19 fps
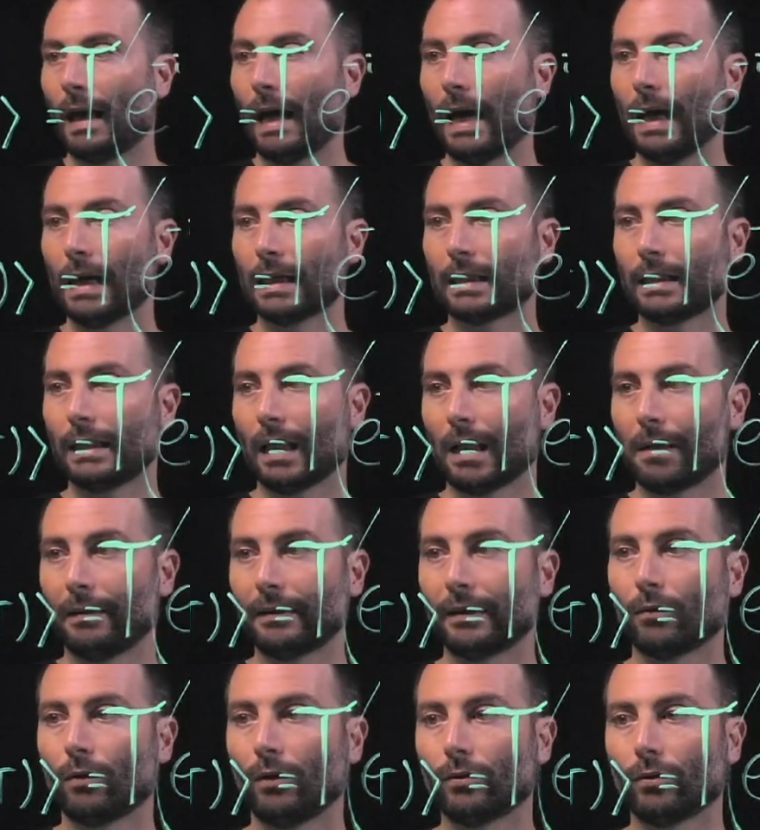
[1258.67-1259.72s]
As the
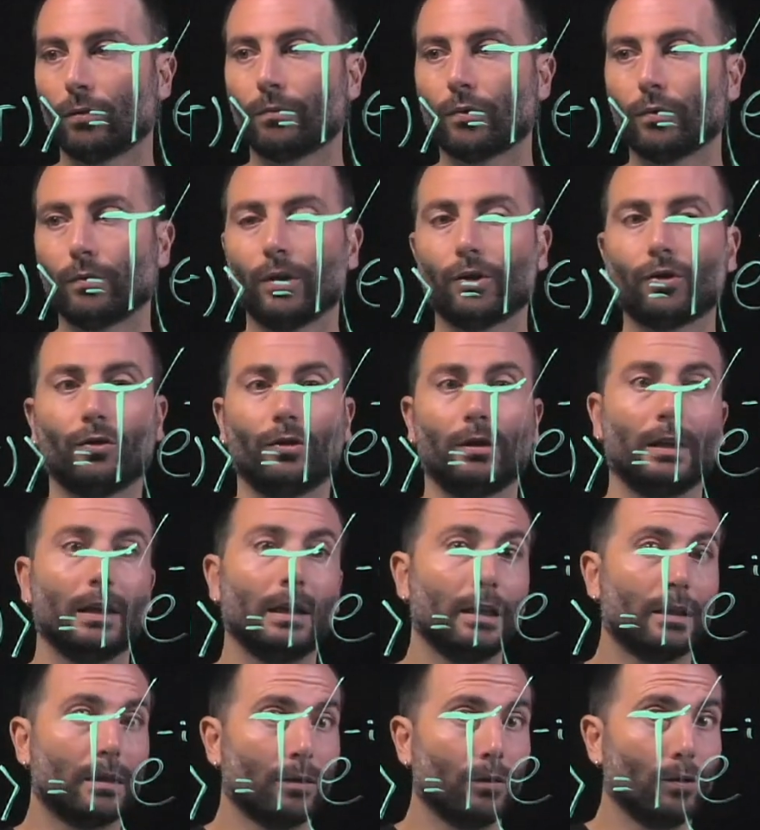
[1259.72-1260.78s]
adiabatic quantum computation
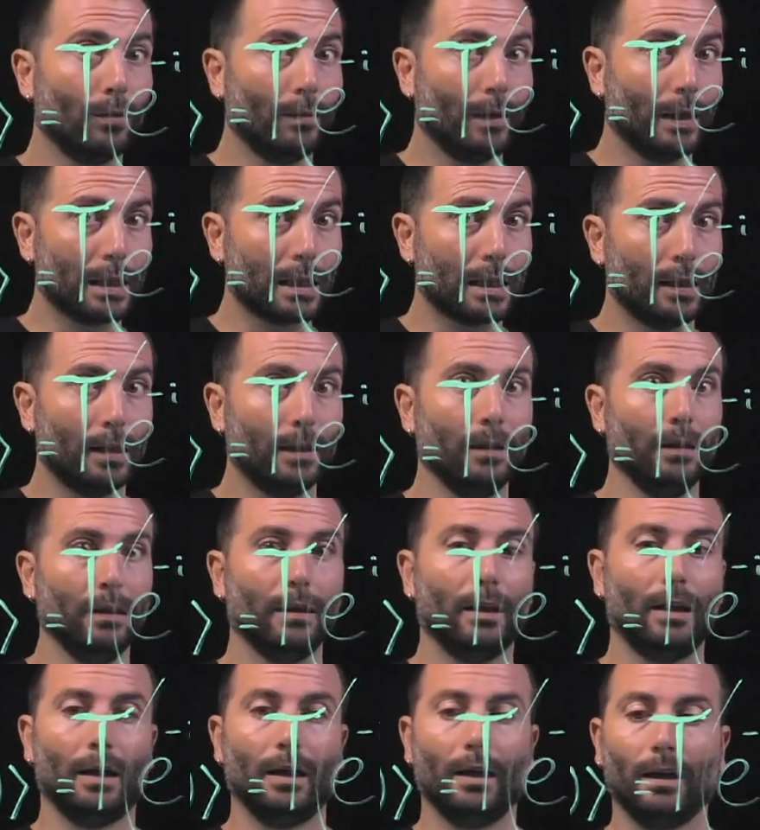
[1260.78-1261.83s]
is universal,
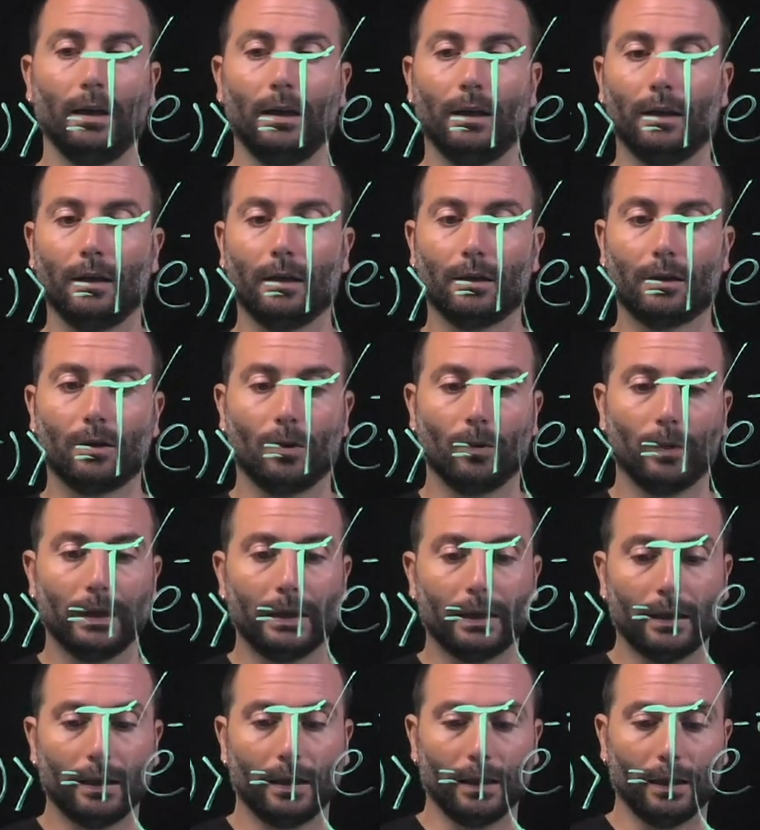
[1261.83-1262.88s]
so
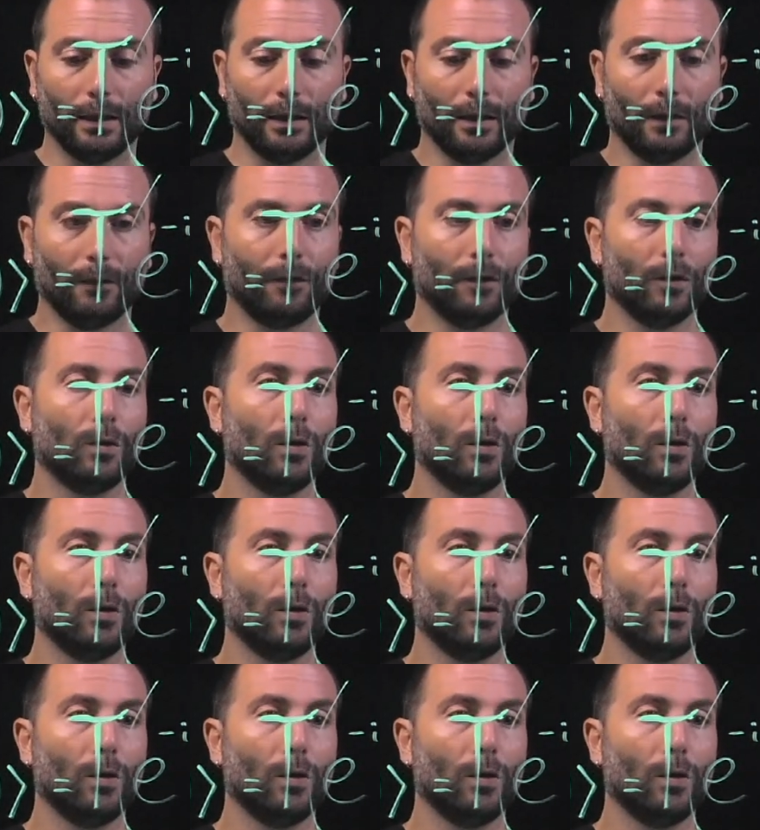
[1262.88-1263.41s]
if you